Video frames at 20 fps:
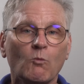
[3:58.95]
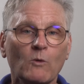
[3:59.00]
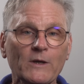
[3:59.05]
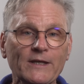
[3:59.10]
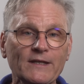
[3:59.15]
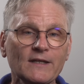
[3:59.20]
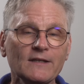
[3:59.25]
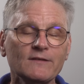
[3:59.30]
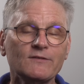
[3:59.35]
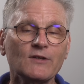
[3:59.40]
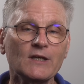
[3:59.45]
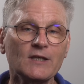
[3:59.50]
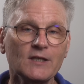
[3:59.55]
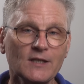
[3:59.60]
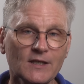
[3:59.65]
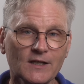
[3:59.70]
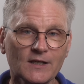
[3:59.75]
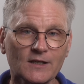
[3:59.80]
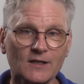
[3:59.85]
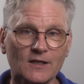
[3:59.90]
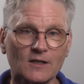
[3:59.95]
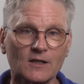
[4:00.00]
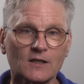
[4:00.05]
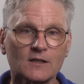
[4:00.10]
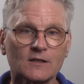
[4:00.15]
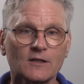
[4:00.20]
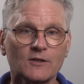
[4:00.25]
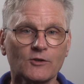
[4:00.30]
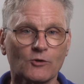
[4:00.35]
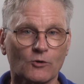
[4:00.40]
We need to hear
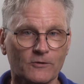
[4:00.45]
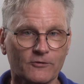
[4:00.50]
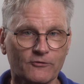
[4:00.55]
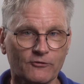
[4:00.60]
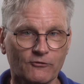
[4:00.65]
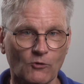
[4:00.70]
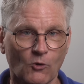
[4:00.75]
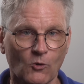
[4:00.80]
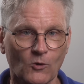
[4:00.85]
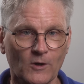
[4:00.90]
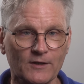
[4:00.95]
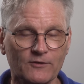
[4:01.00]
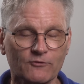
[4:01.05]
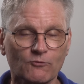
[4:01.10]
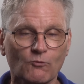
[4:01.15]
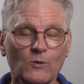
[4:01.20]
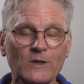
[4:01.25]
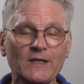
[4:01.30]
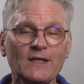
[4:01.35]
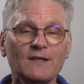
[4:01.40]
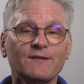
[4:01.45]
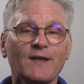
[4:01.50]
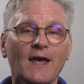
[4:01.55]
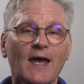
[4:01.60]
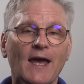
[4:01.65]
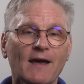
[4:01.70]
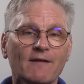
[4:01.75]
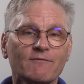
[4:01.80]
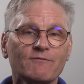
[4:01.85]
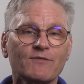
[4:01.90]
your stories. We need to
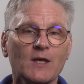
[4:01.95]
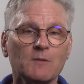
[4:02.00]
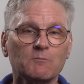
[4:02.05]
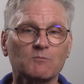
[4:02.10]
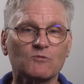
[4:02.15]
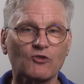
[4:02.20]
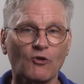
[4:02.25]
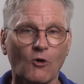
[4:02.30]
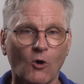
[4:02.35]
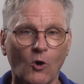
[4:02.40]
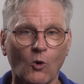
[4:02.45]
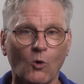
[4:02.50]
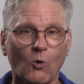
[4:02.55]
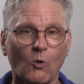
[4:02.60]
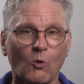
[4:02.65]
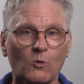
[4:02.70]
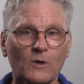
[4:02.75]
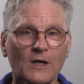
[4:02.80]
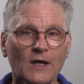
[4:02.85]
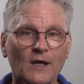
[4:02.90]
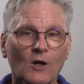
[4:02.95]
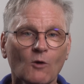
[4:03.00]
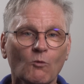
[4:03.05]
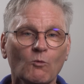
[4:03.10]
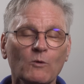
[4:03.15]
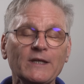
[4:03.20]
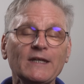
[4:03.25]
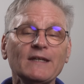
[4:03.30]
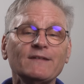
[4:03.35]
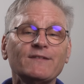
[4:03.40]
have them told.
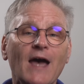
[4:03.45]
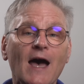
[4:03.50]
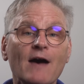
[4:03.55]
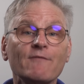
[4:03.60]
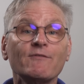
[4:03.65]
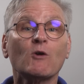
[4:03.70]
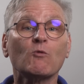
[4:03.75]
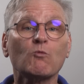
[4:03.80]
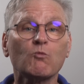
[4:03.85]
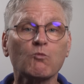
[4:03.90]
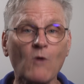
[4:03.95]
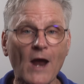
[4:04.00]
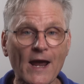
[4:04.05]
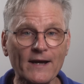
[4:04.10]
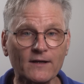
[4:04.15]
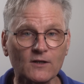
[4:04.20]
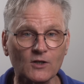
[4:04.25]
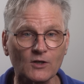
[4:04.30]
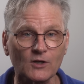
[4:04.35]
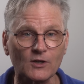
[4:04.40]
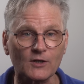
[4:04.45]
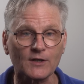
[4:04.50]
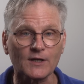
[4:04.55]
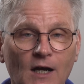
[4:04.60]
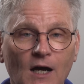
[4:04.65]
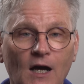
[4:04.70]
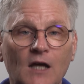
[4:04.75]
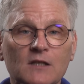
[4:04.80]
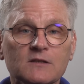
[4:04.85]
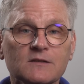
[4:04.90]
We need to have a record,
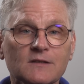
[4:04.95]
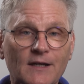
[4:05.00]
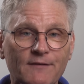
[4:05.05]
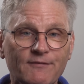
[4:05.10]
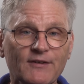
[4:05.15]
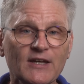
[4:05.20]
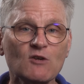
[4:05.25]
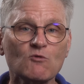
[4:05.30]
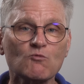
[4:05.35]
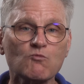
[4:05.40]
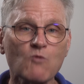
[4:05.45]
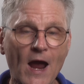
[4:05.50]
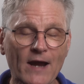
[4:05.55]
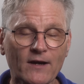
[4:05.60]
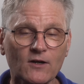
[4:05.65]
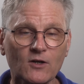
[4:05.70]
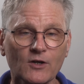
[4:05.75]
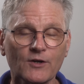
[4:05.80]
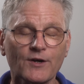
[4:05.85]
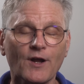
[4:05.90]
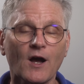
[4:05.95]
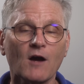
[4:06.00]
a living record